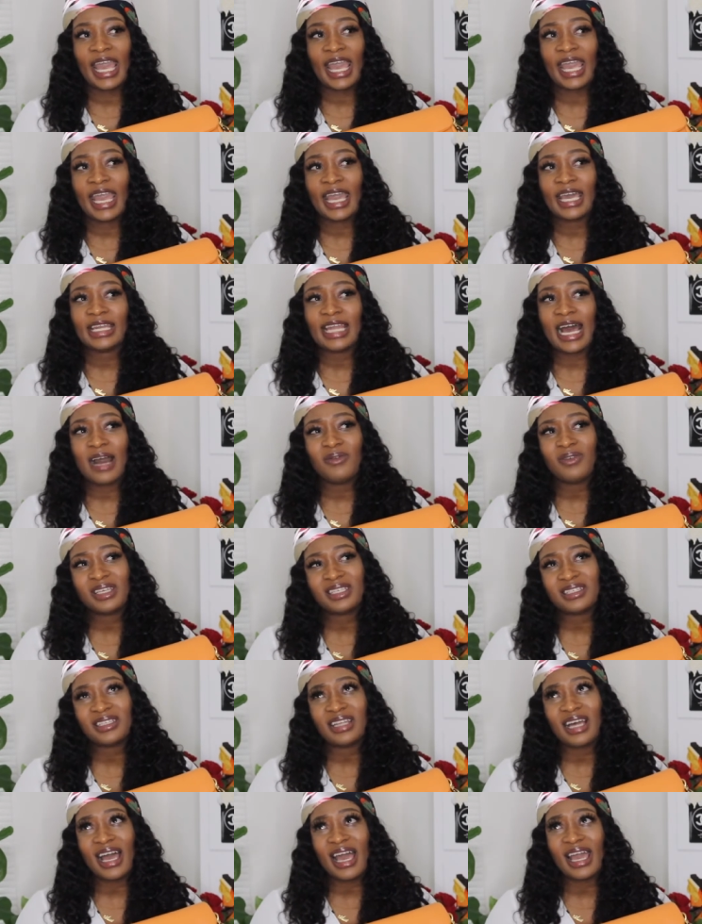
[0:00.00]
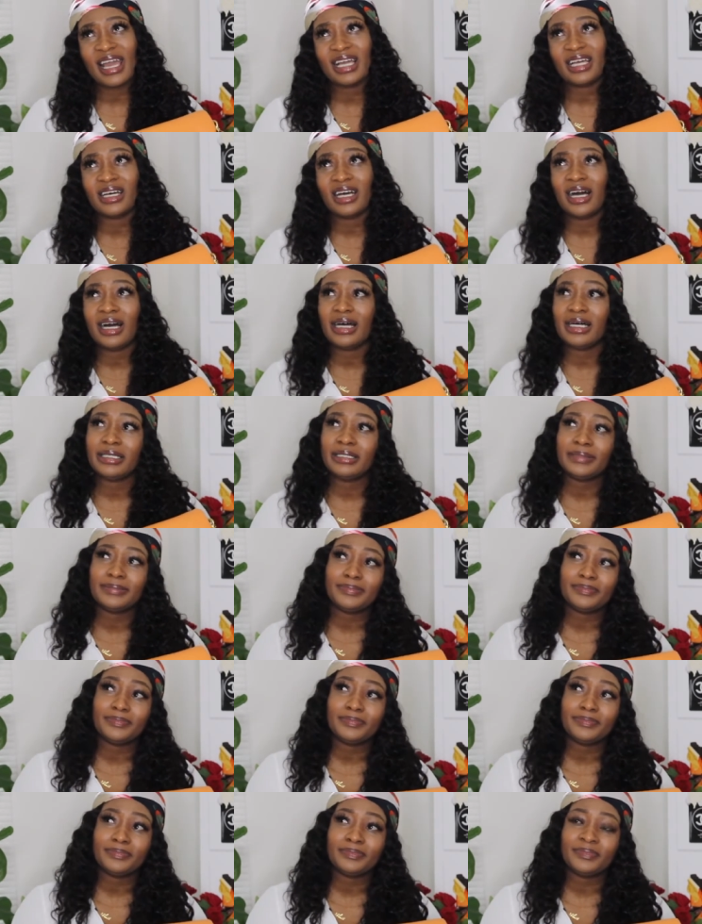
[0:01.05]
And I was like,
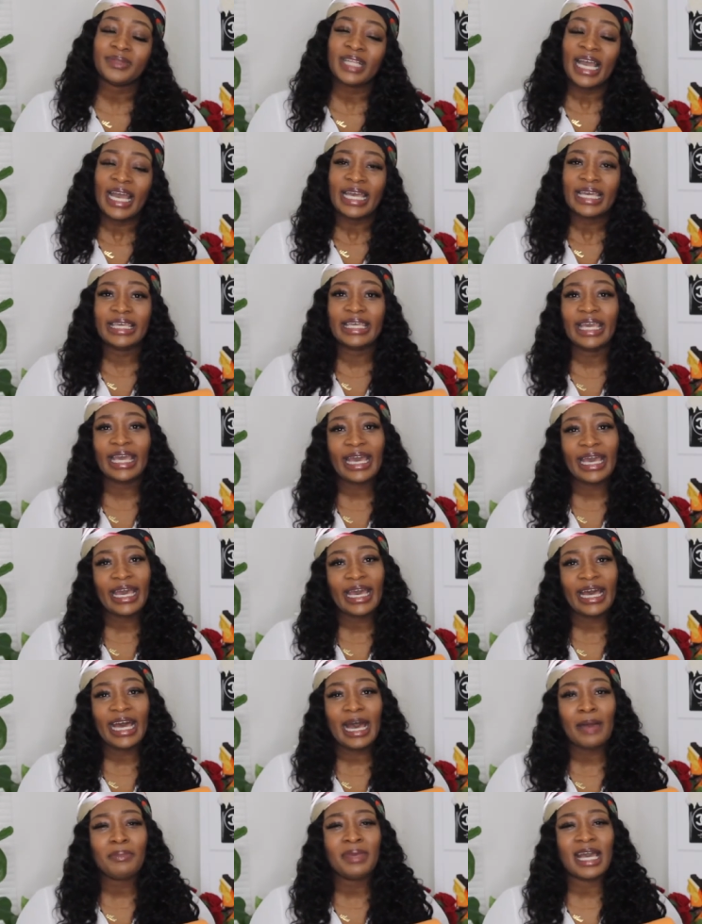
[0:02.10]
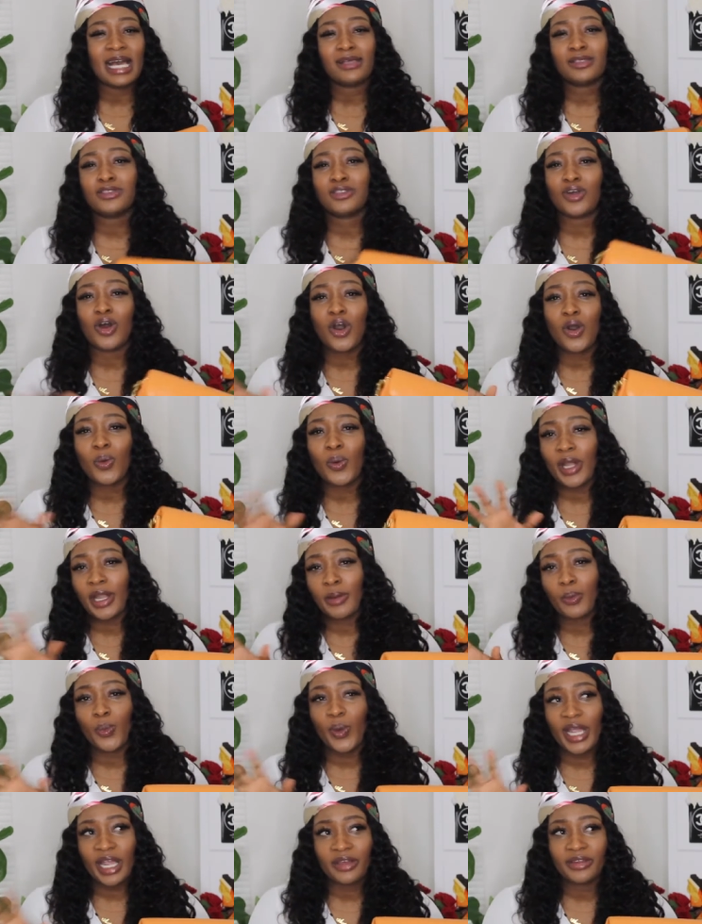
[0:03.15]
um, yeah. I mean, I saw
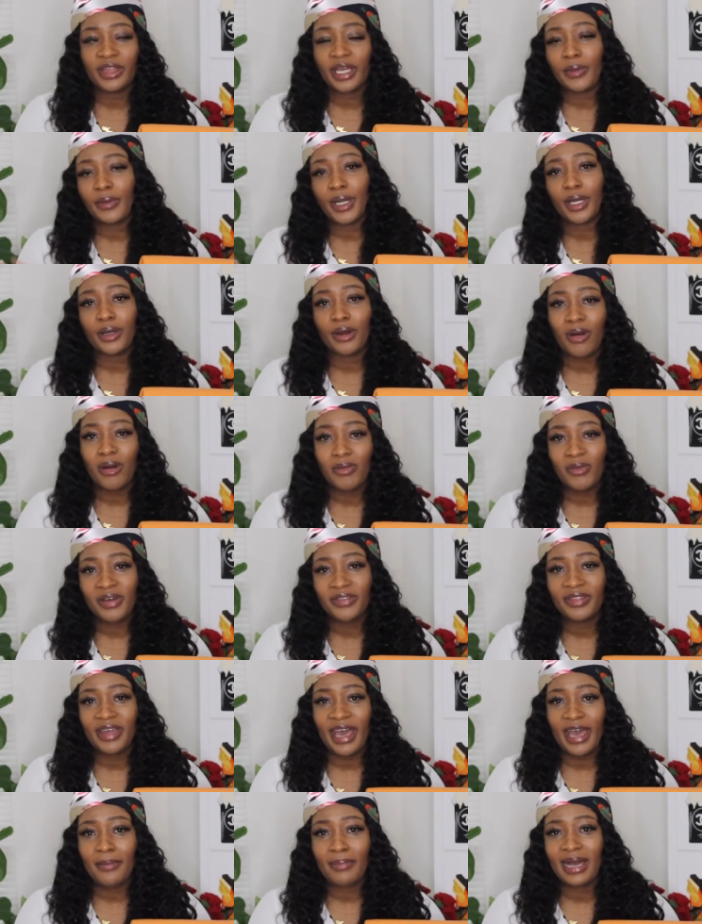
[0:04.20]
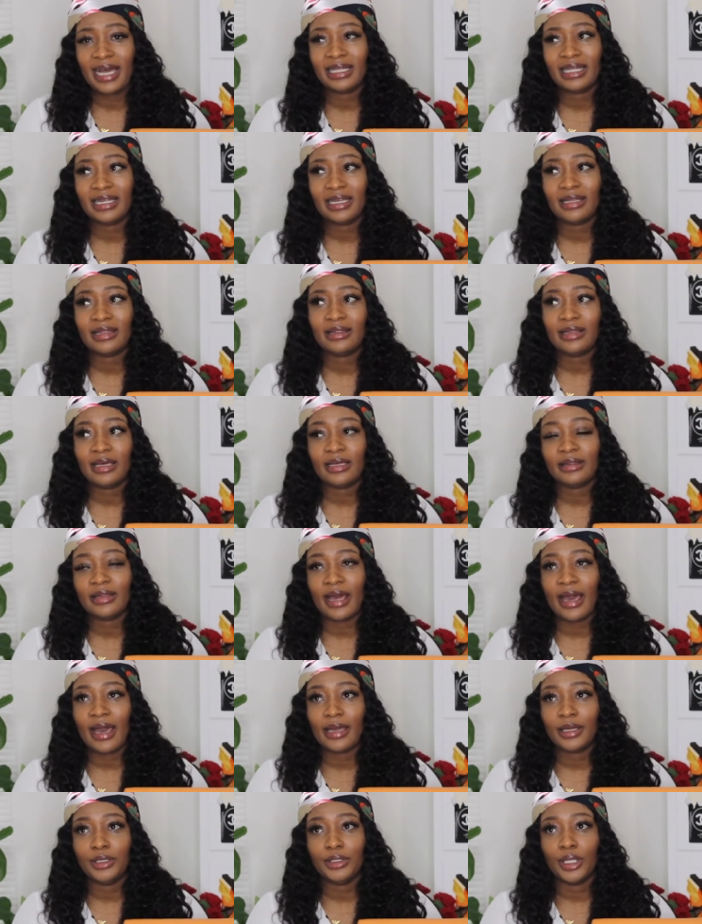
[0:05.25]
where where they were going with that, but I didn't think
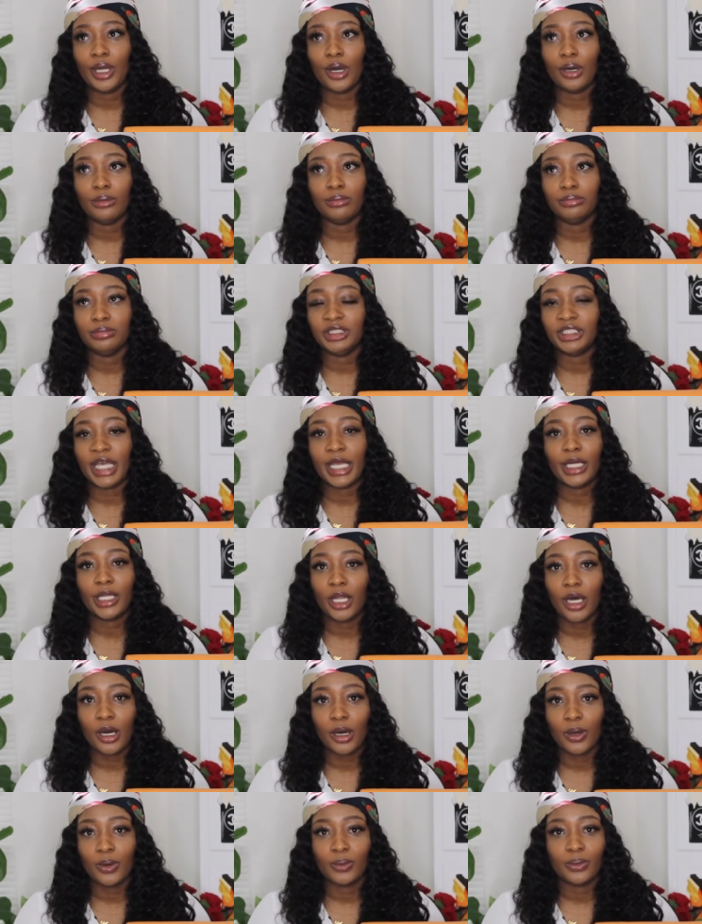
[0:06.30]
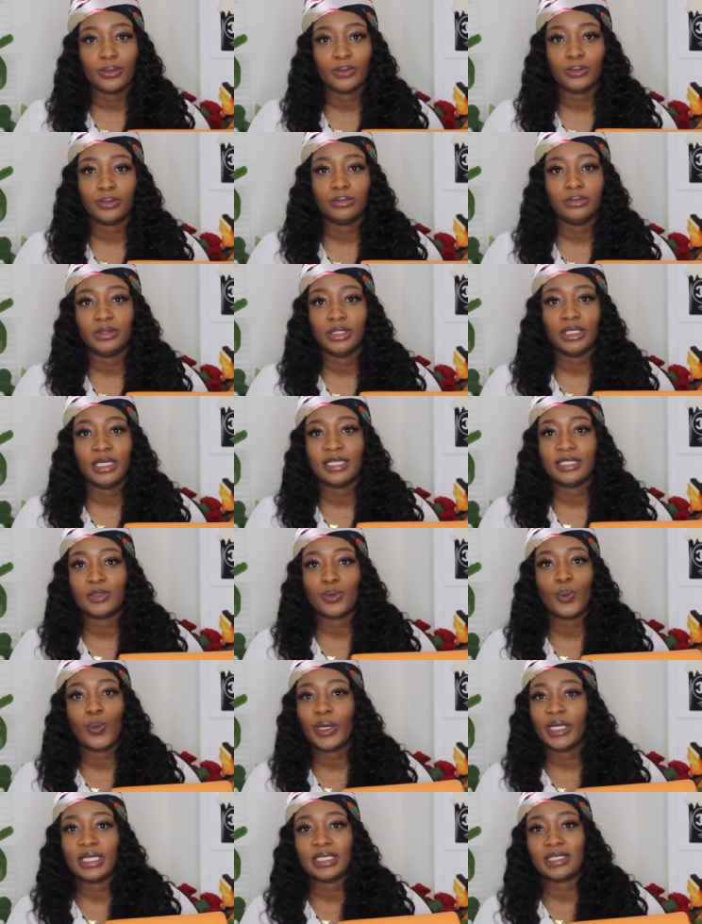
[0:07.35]
that you know J Lo is
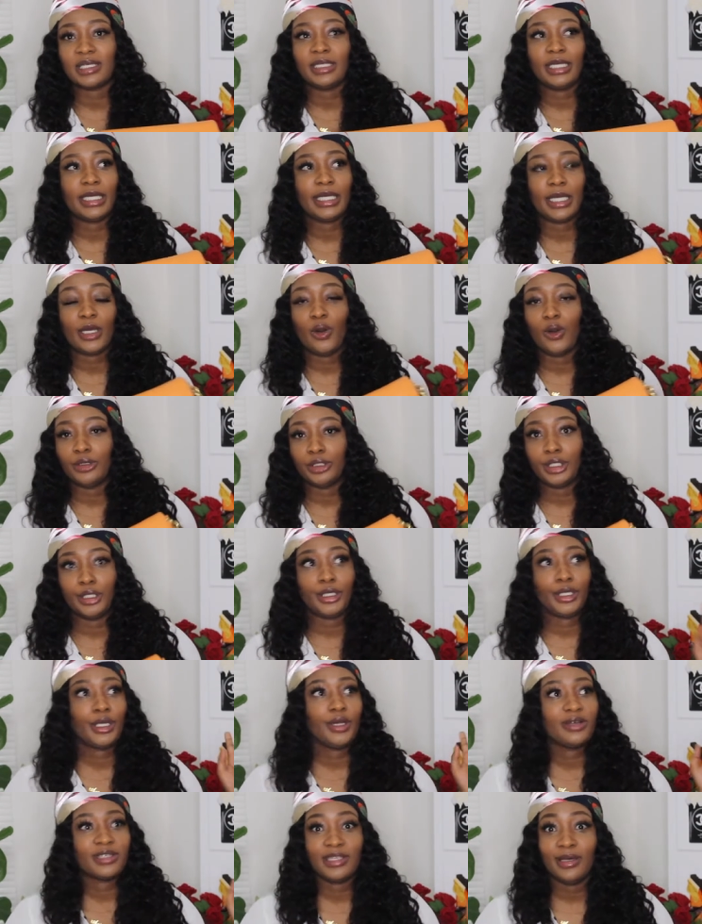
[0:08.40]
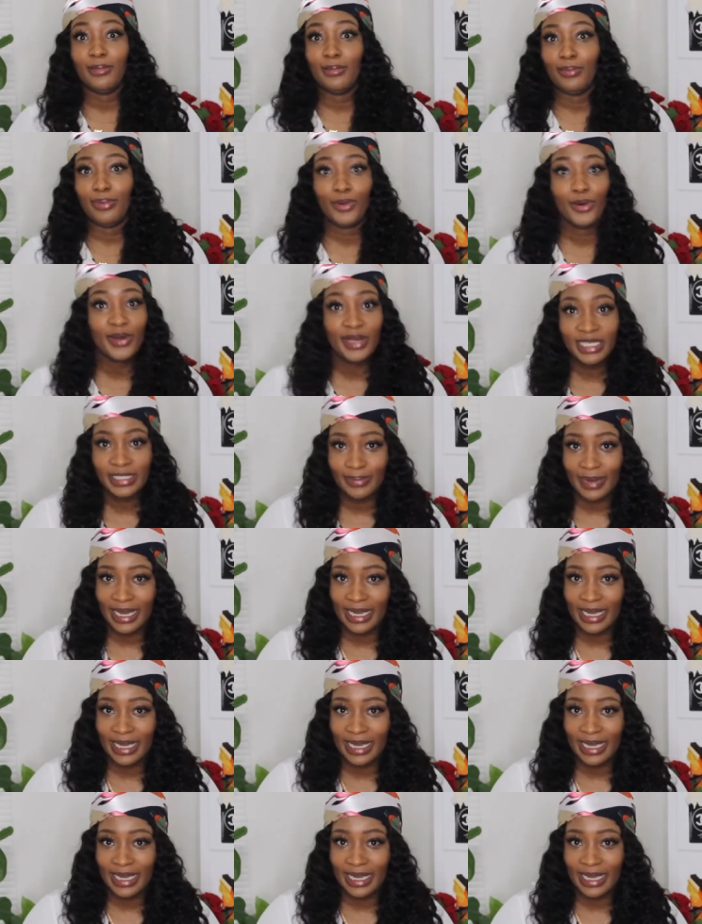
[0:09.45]
what is gonna get all the girls and boys